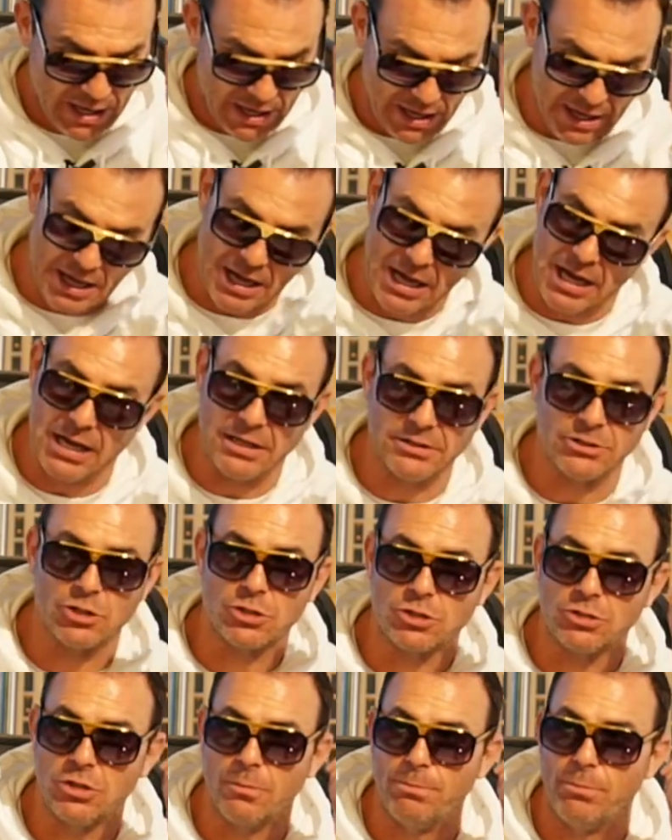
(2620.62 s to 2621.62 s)
Uh,
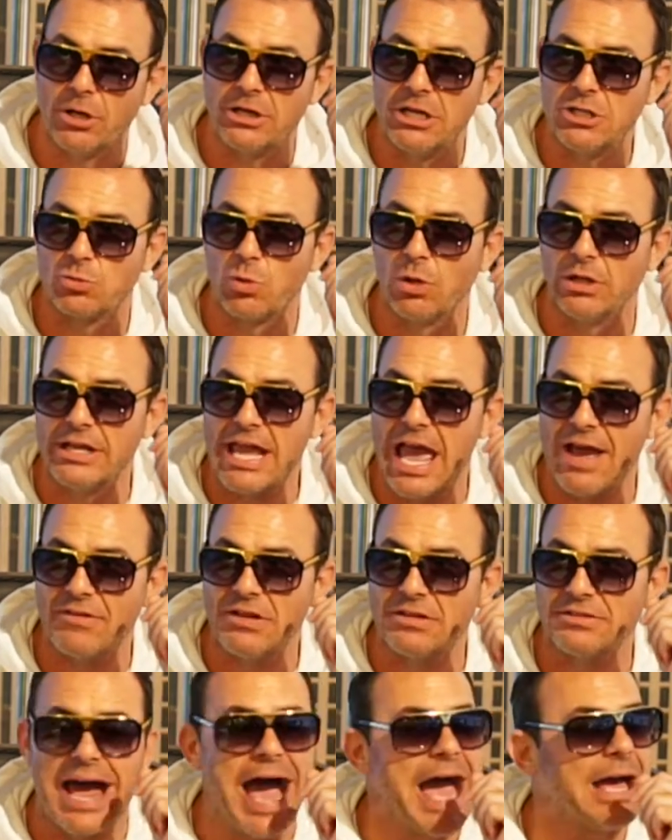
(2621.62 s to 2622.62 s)
this, the bookies really
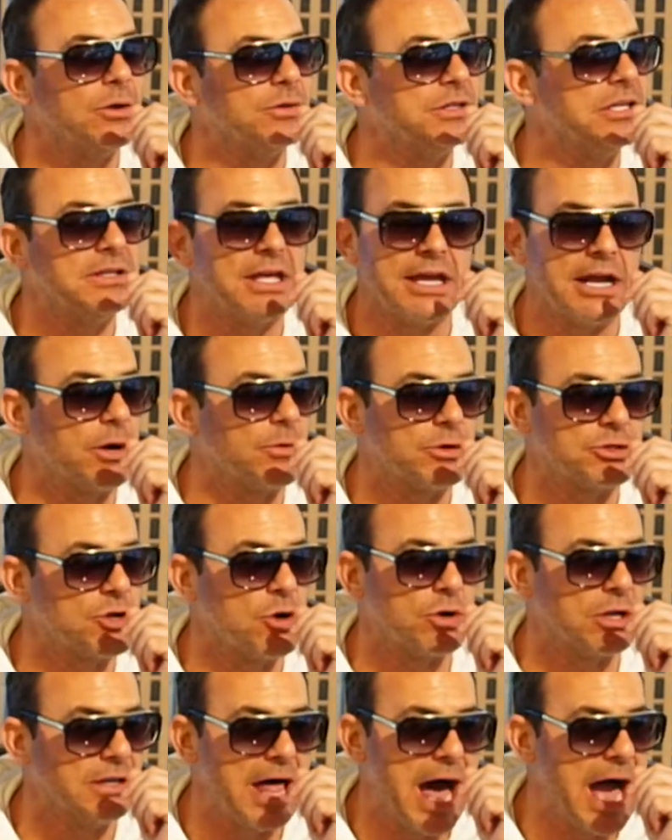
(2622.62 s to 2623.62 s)
haven't dialed in the
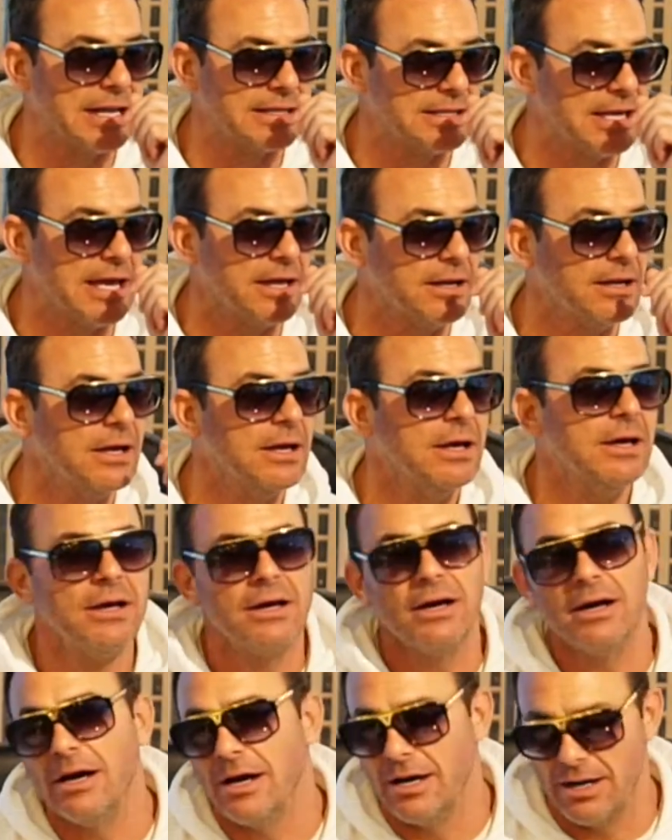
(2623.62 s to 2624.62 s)
Arizona line yet. No,
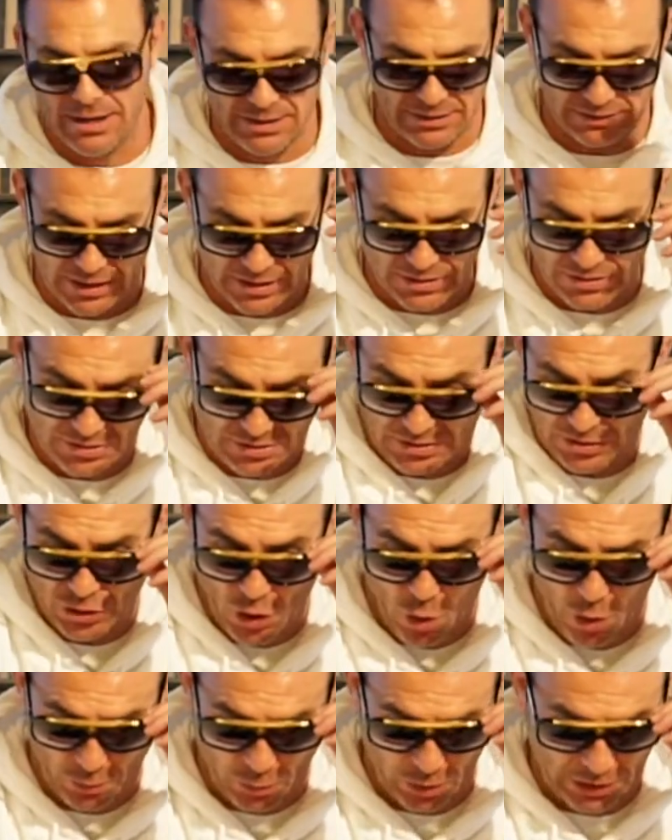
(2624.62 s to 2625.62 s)
they haven't. Because uh,
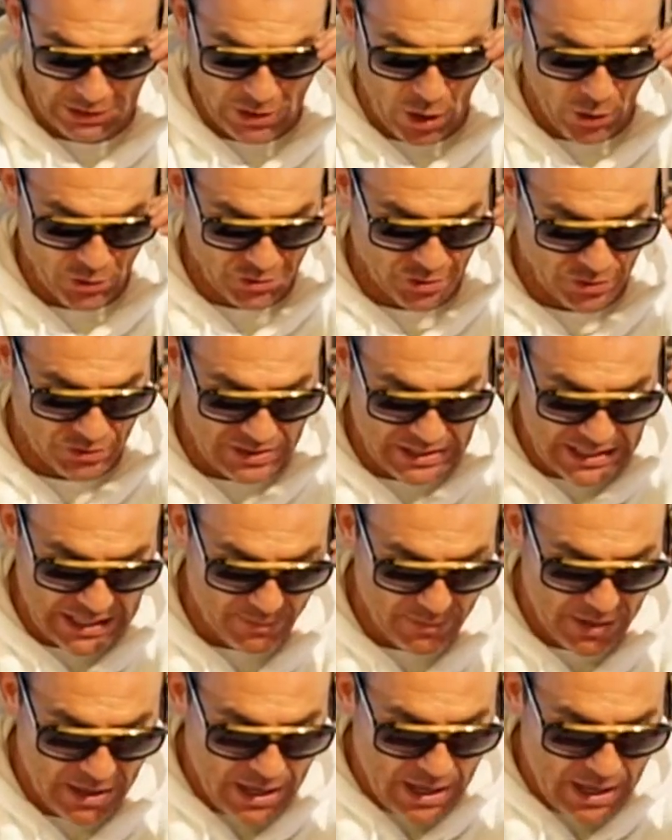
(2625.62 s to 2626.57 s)
no one really knows their team.